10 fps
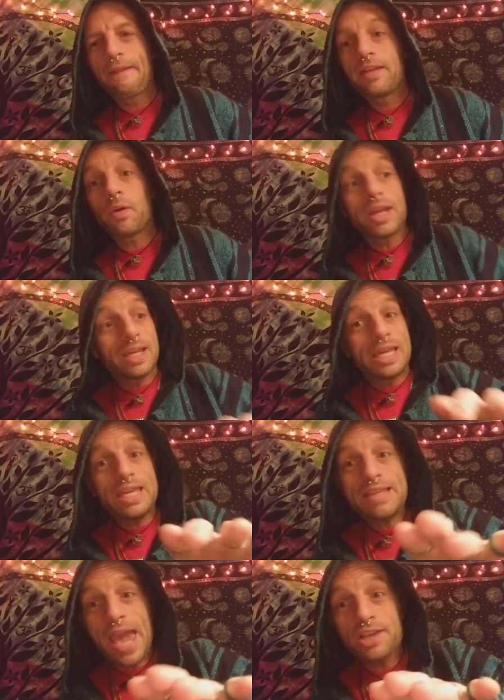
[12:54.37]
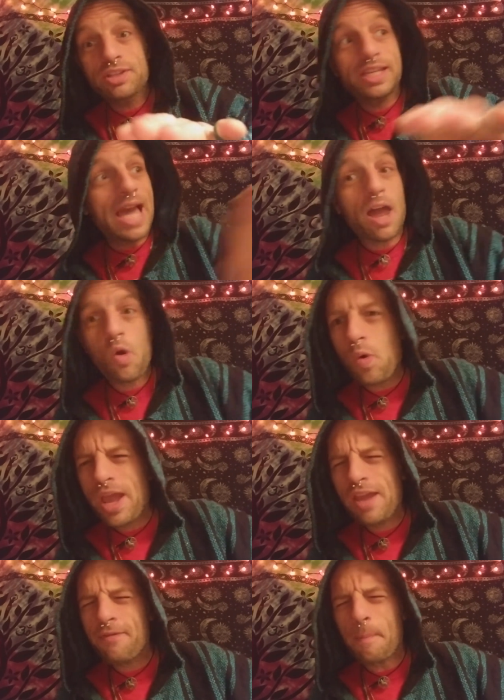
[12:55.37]
You know, he's actually got
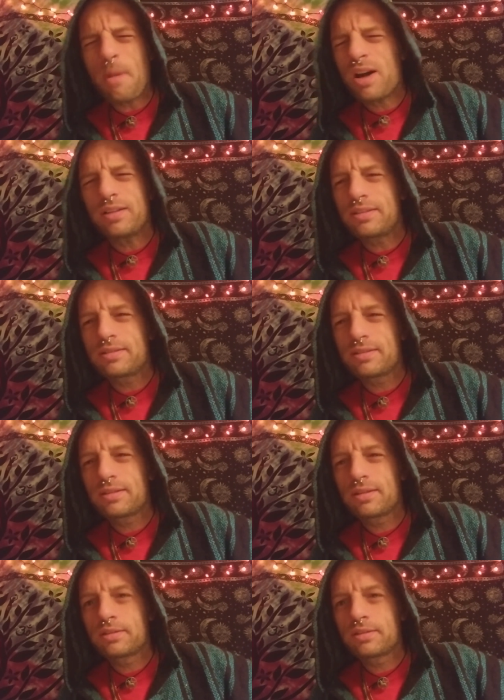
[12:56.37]
away for months.